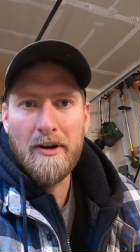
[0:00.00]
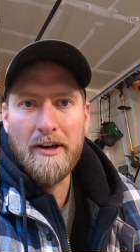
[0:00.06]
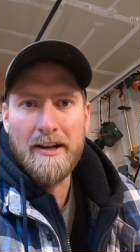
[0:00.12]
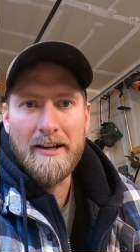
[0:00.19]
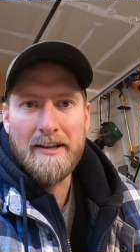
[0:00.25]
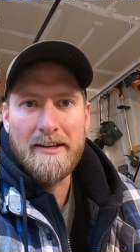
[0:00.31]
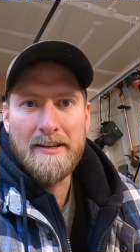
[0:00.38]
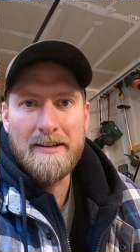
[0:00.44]
want
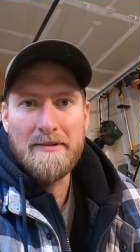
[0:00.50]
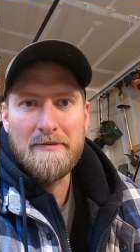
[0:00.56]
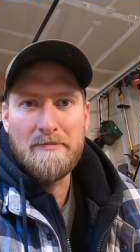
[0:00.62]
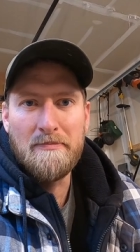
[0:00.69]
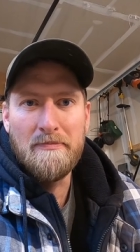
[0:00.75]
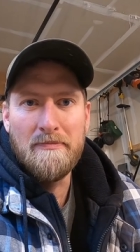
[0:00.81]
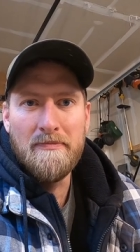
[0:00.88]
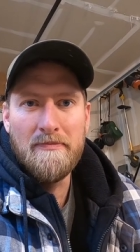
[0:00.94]
to
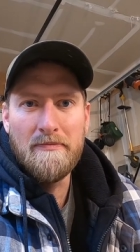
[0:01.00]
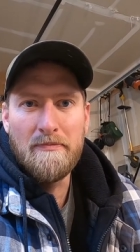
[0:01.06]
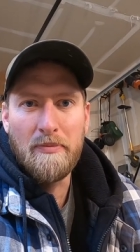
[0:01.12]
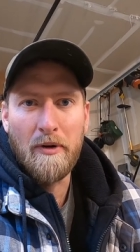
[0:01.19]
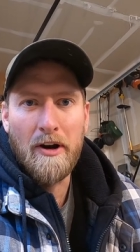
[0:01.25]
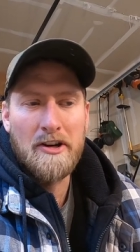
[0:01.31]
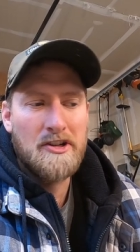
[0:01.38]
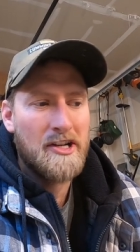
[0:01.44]

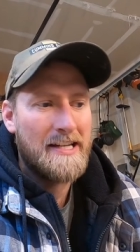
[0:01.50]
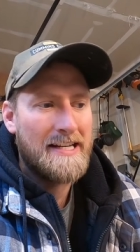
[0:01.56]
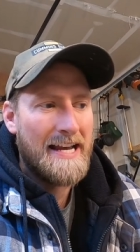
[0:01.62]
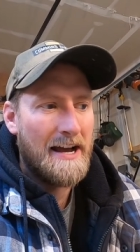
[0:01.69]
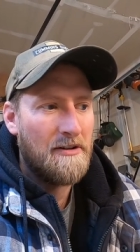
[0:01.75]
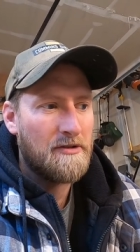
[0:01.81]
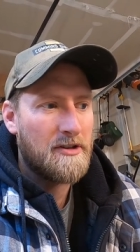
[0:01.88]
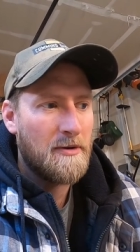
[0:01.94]
brush it
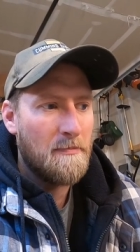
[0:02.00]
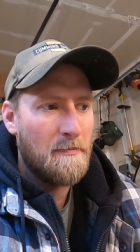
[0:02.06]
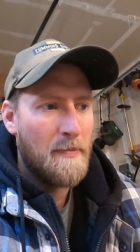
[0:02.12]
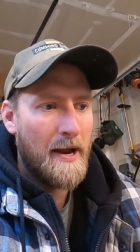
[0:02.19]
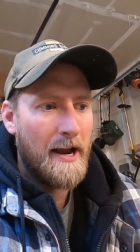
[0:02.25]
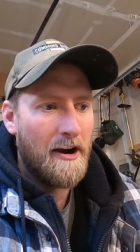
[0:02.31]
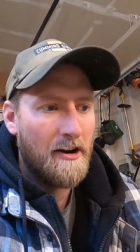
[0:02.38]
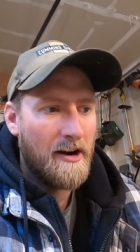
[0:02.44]
down to
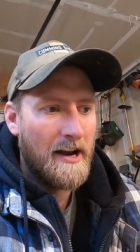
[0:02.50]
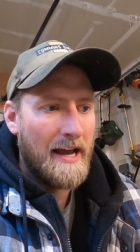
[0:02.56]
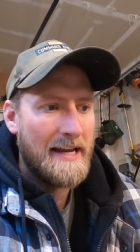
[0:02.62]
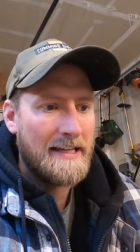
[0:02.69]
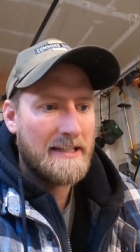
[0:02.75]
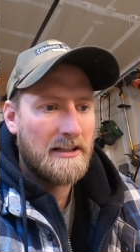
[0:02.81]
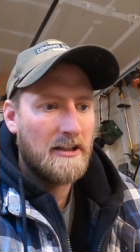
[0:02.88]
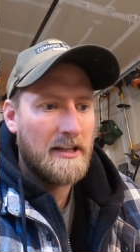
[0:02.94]
bare,
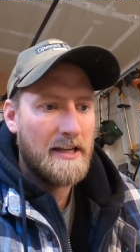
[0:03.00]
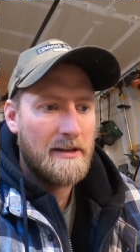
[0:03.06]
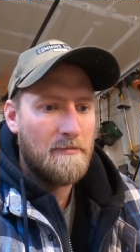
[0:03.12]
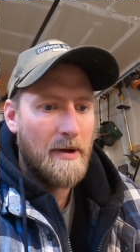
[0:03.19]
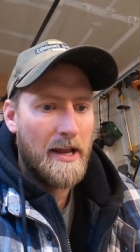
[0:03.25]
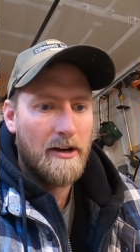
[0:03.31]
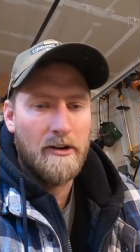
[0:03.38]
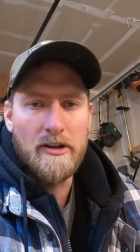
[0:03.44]
nice,
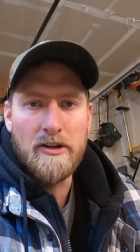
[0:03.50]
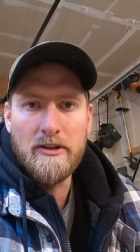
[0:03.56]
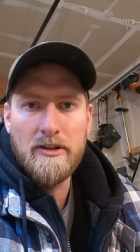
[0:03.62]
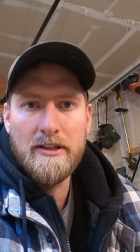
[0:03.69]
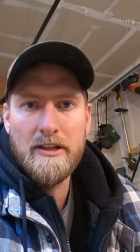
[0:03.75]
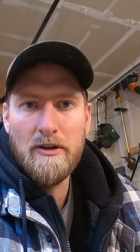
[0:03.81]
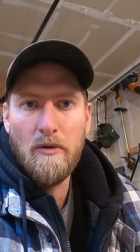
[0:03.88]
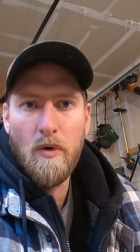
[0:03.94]
clean metal. You
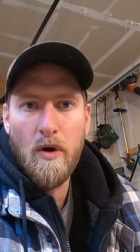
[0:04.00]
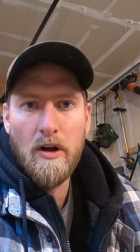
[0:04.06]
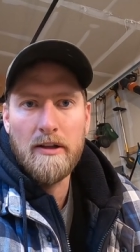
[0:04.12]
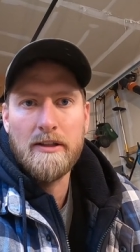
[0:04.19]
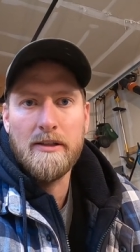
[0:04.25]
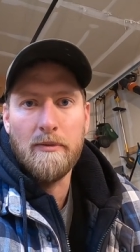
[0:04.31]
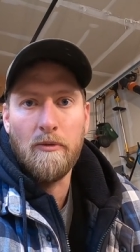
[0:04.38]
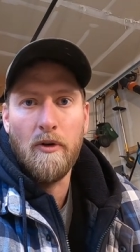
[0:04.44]
still
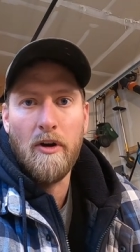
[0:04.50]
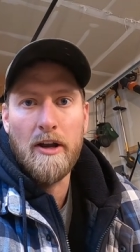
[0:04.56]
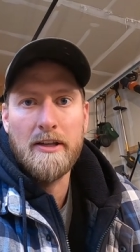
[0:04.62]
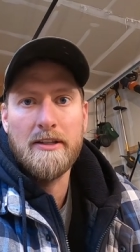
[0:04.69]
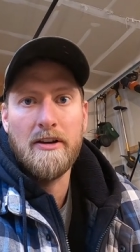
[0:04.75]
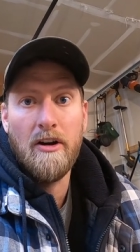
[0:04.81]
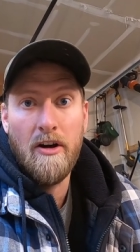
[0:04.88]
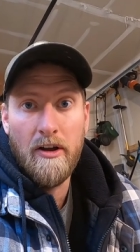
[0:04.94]
want some
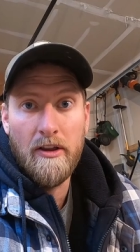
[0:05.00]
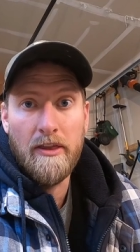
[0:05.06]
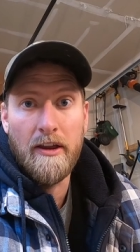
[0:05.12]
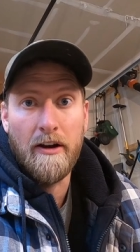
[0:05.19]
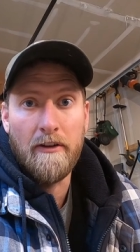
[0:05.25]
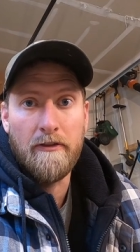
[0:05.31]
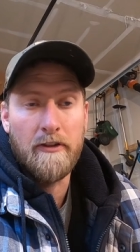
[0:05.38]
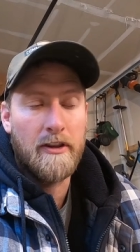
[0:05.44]
rust on
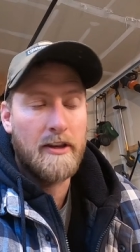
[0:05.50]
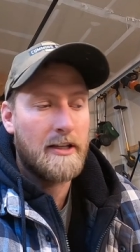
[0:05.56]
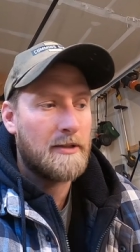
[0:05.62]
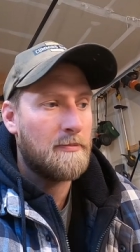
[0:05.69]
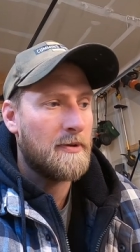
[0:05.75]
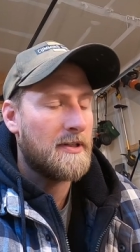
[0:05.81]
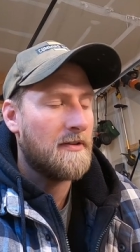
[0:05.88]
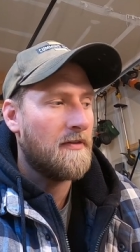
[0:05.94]
there for this
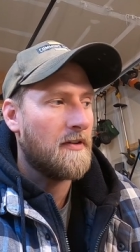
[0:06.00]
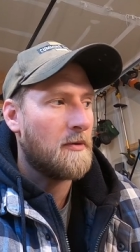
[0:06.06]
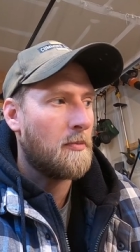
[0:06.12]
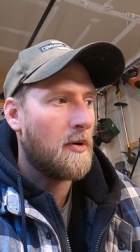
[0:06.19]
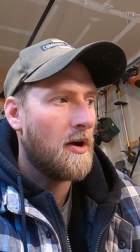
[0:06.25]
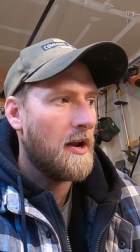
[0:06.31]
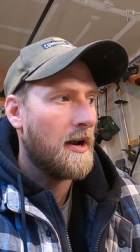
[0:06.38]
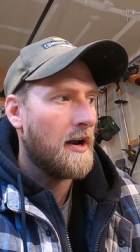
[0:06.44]
specific
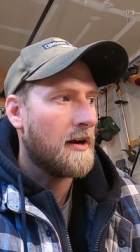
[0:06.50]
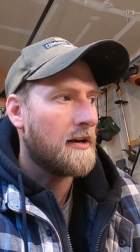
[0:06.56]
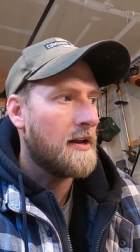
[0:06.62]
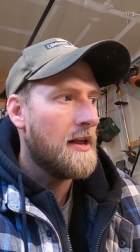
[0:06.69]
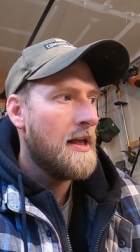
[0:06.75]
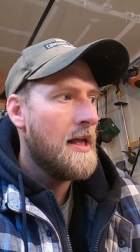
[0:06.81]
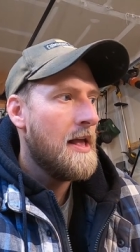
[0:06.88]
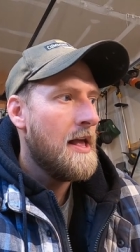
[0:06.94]
product.
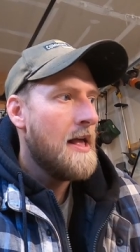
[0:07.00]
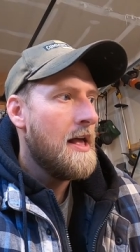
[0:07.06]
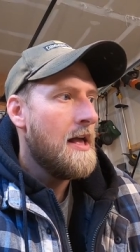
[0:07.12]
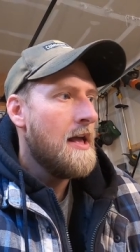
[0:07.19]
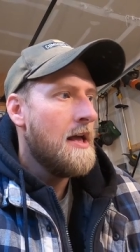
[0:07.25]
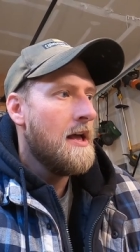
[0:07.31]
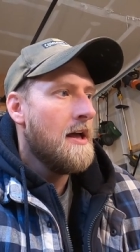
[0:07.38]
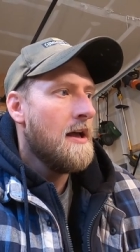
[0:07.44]

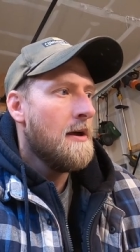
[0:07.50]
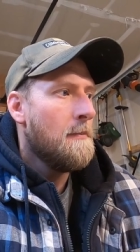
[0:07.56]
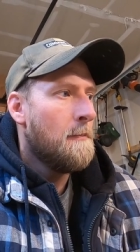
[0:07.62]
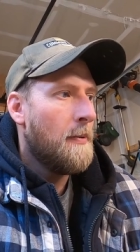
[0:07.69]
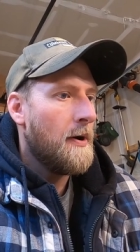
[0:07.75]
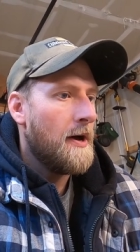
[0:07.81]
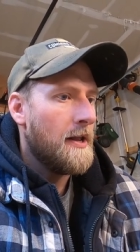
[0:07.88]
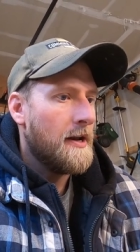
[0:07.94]

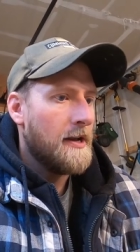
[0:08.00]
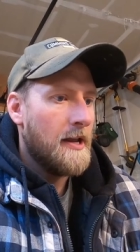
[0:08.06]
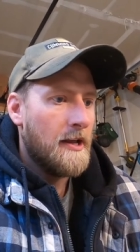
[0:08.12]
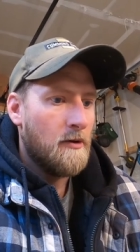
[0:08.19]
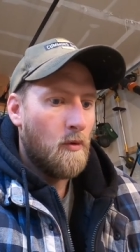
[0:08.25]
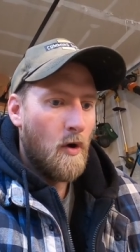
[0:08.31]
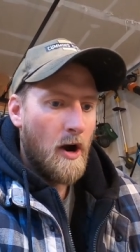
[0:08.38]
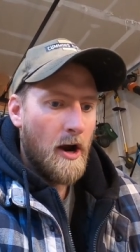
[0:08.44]
But
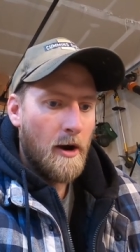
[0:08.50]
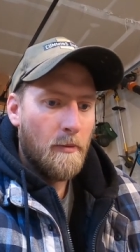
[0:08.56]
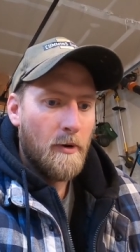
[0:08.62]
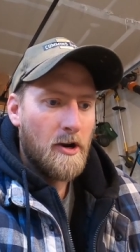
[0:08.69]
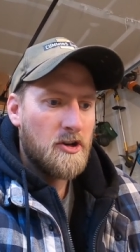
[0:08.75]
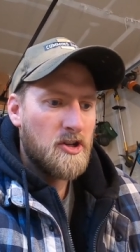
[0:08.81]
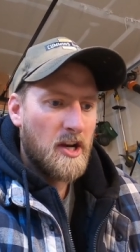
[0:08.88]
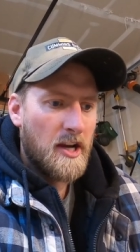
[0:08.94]
wire
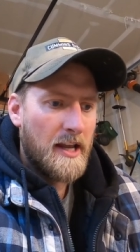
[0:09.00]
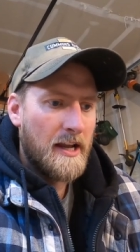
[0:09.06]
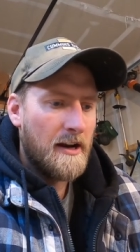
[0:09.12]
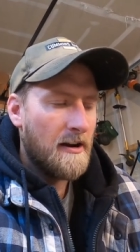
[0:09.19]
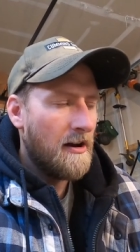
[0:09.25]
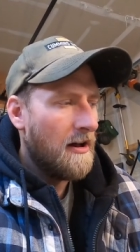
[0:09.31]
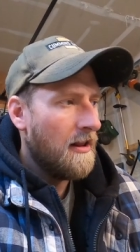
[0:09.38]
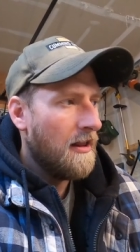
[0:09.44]
brush it, get
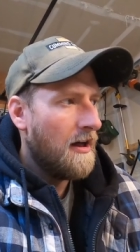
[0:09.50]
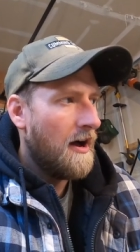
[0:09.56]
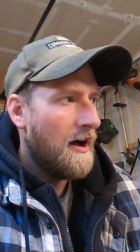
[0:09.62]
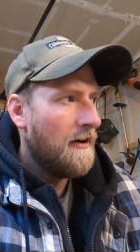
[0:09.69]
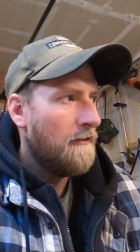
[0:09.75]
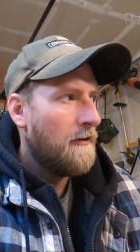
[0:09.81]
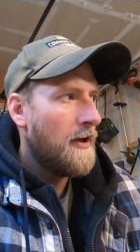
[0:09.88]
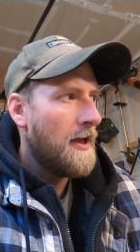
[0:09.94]
it all
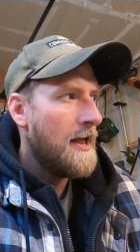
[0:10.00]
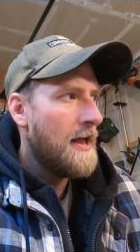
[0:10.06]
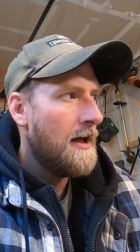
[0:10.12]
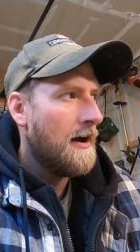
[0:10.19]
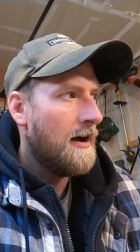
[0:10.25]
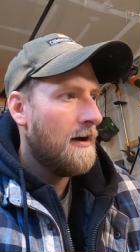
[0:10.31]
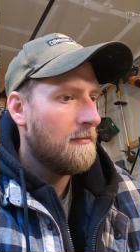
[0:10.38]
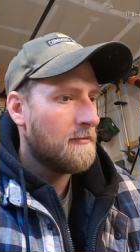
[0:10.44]
off.
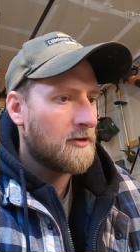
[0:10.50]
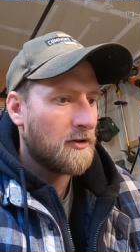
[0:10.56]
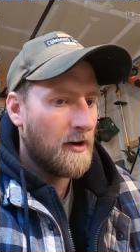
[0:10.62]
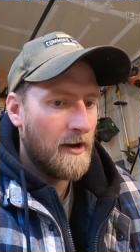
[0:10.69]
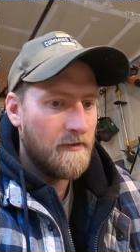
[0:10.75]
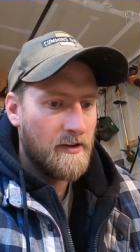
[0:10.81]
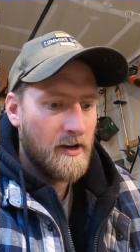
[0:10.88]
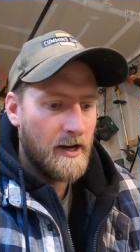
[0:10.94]
Um,
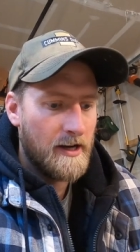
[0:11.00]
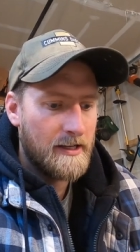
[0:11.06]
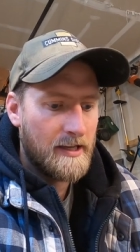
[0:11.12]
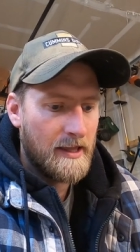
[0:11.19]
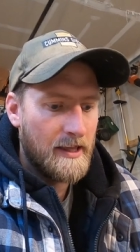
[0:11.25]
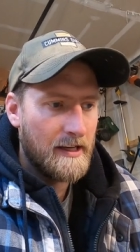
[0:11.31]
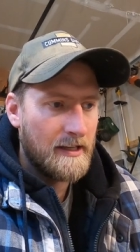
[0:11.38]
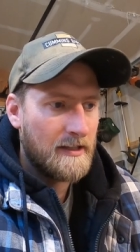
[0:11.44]
so I've done it
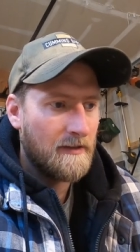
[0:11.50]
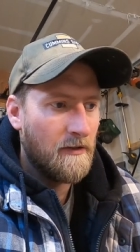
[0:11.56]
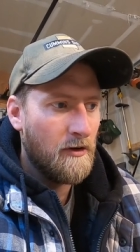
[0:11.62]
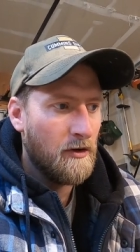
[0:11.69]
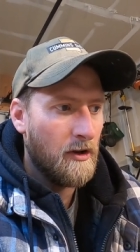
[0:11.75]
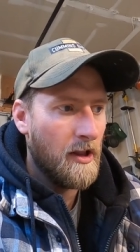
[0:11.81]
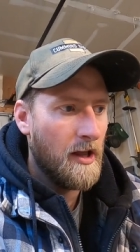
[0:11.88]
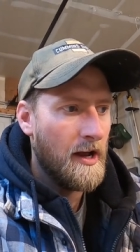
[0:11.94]
to this
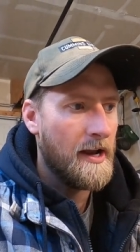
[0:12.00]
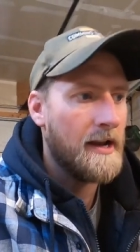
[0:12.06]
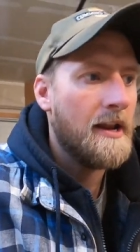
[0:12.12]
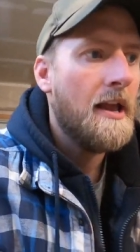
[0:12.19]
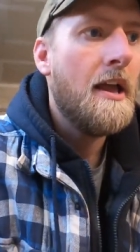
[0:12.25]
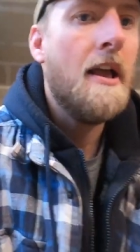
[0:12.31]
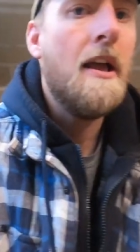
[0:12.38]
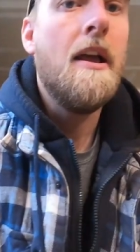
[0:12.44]
fuel
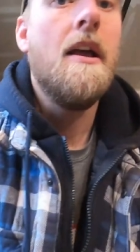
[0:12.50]
line.